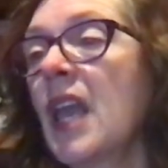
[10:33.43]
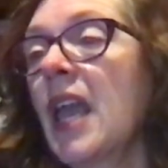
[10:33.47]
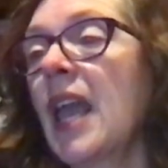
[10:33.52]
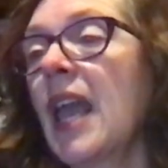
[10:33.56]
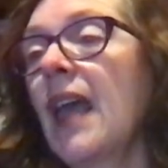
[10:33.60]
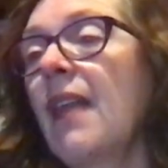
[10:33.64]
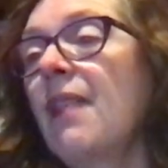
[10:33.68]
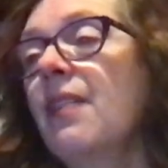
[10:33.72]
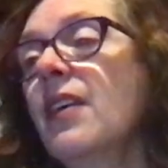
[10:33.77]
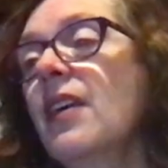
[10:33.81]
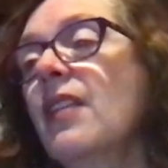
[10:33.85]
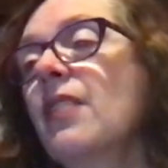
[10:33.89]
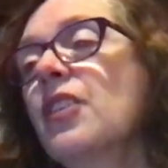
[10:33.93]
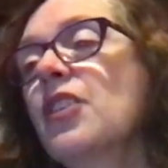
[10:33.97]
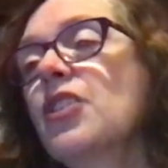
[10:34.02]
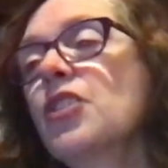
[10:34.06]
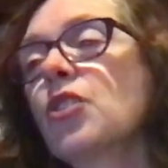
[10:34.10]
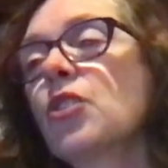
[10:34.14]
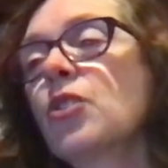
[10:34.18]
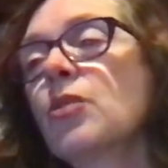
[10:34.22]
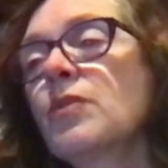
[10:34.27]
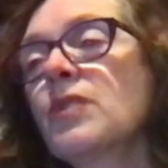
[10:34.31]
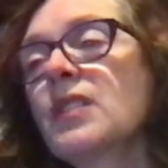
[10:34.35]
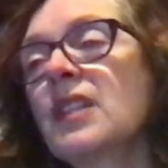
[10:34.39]
And then the
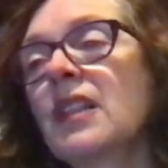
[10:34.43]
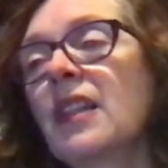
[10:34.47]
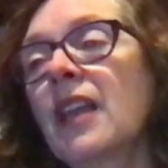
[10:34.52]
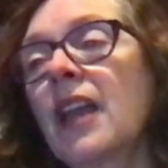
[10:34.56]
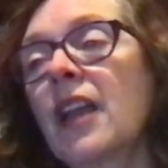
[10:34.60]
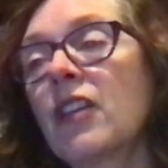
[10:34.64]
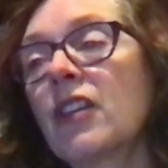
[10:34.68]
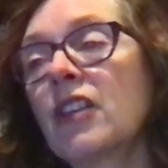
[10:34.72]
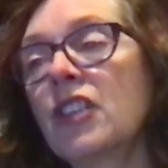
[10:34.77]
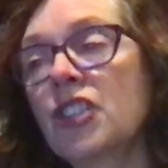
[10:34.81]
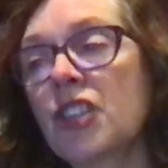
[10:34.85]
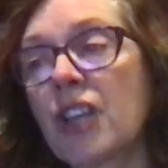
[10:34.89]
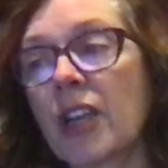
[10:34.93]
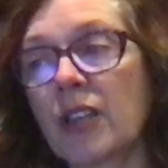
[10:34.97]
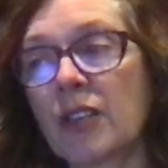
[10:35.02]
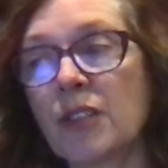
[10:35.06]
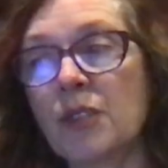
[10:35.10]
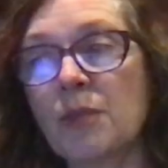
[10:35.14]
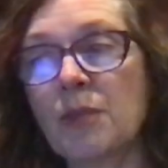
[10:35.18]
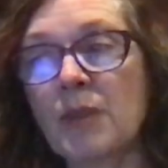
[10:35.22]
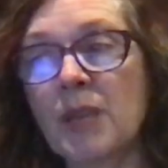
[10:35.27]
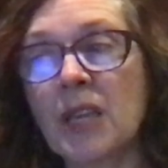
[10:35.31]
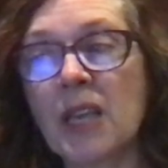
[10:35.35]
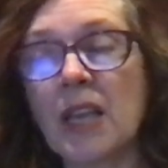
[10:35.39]
terms
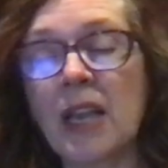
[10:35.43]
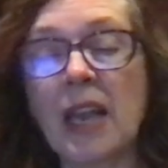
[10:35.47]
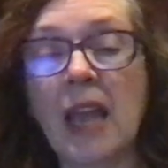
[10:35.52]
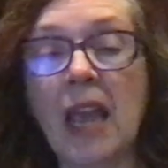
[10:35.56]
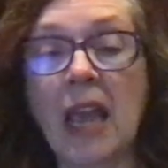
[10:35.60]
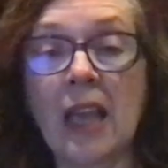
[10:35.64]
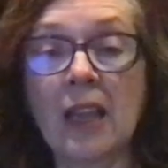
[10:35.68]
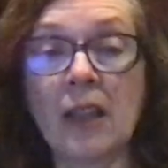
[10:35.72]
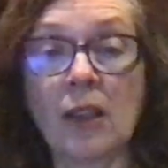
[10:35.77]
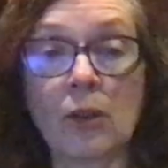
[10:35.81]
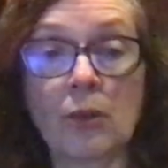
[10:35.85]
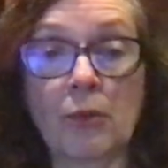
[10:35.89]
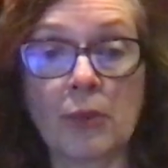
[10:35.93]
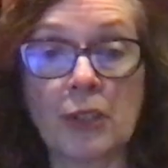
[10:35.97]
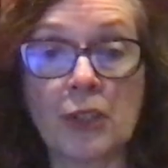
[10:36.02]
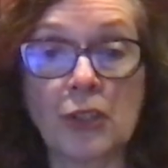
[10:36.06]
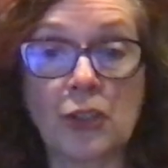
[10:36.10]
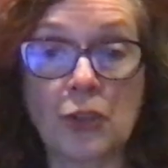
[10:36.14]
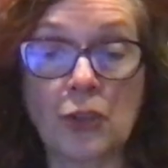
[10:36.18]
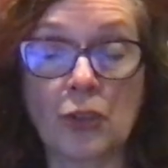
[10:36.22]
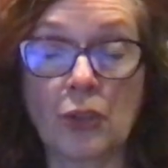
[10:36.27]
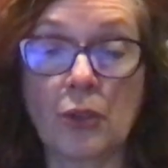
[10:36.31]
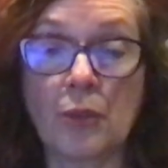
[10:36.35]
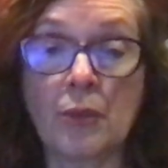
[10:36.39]
laryngectomy and
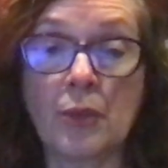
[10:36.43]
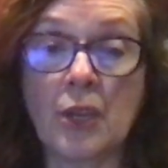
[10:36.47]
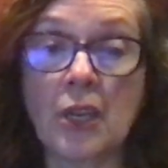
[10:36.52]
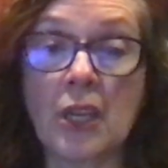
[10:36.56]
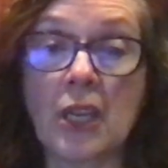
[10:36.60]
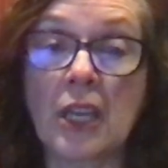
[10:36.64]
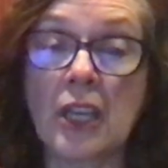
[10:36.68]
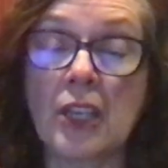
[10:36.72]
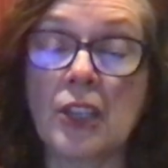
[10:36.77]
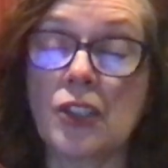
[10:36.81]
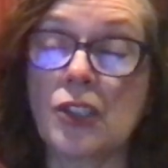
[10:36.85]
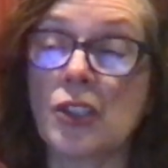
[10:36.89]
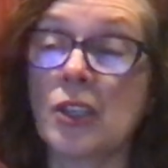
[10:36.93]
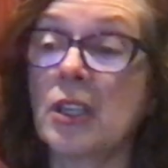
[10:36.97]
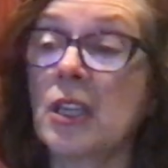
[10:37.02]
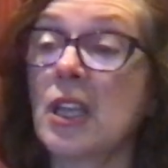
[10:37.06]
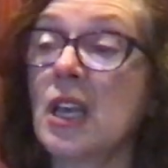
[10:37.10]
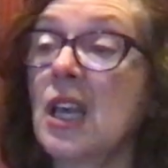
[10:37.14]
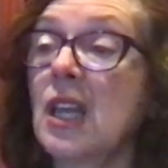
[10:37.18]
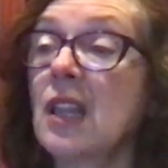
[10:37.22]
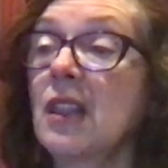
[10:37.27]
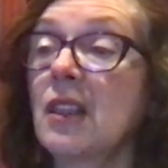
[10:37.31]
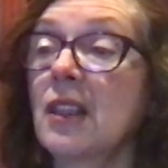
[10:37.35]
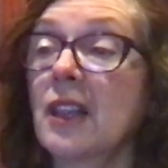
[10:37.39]
alaryngeal communication.
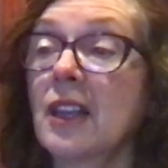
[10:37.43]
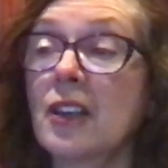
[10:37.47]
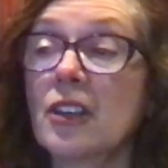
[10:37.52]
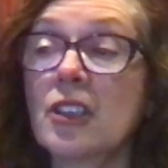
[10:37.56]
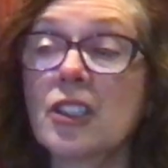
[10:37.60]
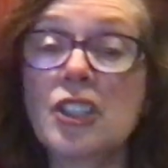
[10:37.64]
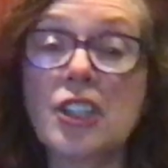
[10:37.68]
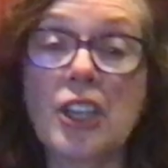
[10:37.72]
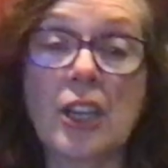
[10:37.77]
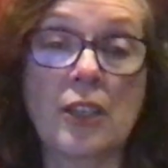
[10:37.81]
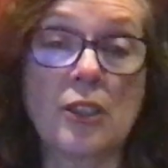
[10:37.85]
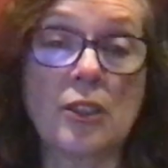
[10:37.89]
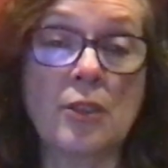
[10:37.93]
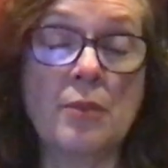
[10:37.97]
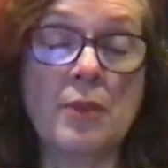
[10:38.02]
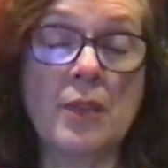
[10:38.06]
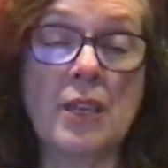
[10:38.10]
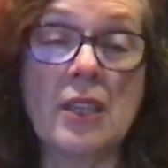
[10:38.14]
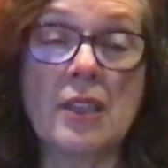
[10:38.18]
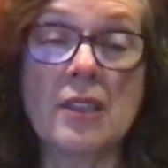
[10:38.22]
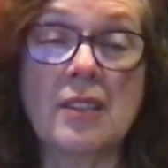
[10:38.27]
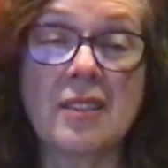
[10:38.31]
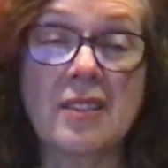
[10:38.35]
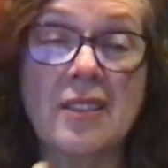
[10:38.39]

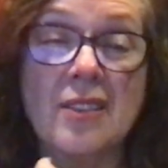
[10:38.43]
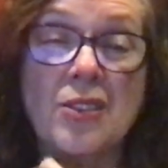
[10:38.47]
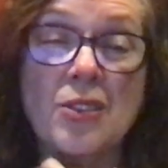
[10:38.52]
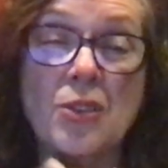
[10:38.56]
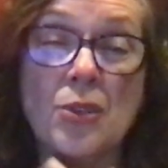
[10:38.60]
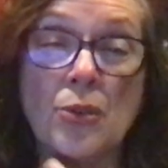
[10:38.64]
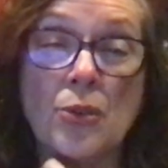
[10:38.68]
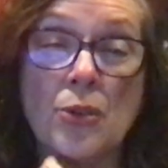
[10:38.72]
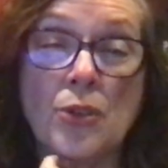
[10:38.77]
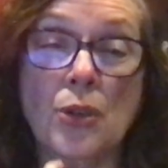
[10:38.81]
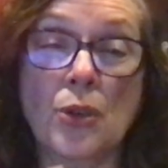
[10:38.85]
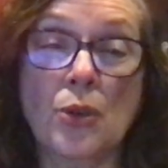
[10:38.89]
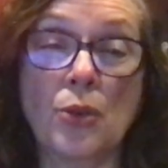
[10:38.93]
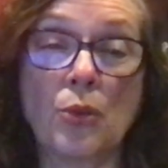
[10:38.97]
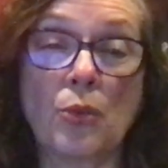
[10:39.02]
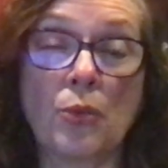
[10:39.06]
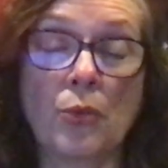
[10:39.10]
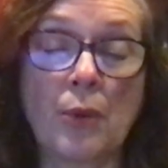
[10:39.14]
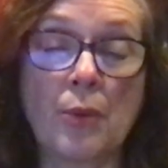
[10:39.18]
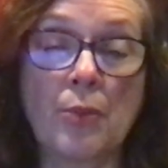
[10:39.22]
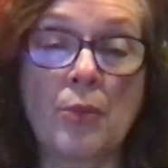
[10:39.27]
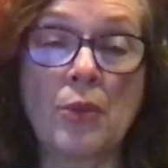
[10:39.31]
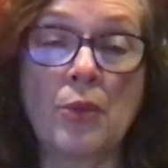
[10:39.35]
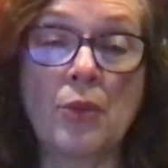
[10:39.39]
Laryngectomy is the surgical
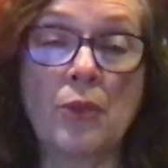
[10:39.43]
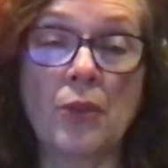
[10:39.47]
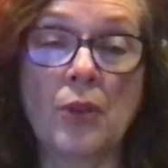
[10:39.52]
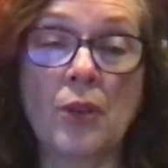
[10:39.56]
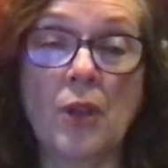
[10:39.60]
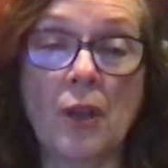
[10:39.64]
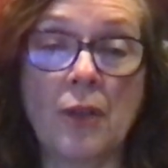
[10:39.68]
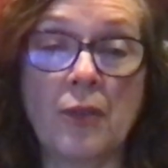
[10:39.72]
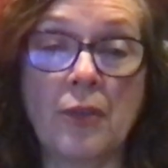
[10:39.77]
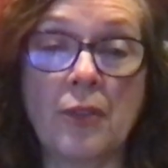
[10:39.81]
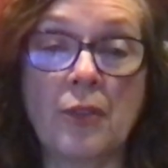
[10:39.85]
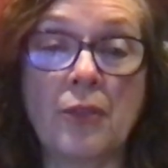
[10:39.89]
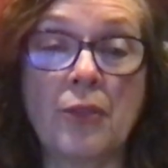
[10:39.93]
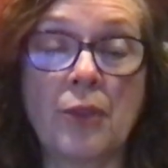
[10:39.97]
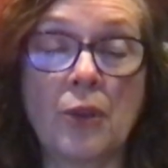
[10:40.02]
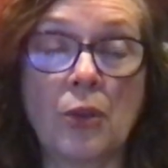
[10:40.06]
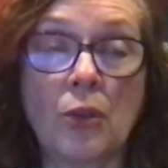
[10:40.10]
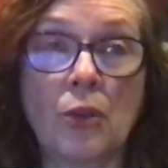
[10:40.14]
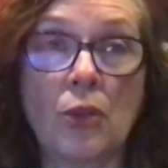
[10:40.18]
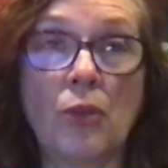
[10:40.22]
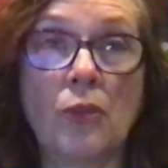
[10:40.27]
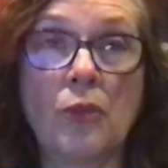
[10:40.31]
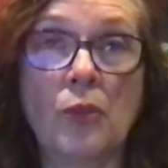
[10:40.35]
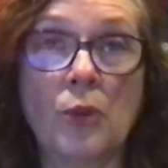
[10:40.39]
removal of the
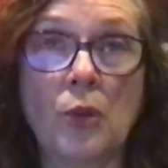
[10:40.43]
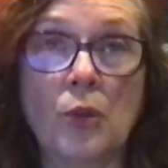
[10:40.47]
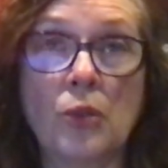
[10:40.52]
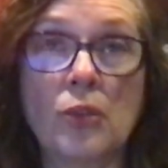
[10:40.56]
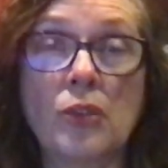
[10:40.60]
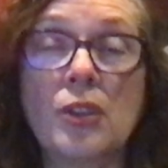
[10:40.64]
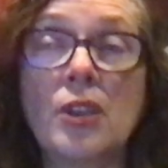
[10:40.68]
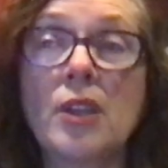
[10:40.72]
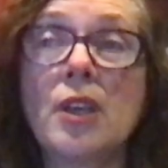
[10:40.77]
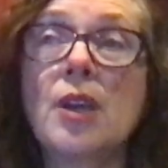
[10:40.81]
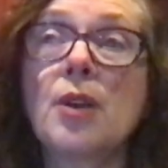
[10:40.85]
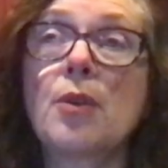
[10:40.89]
vocal fold.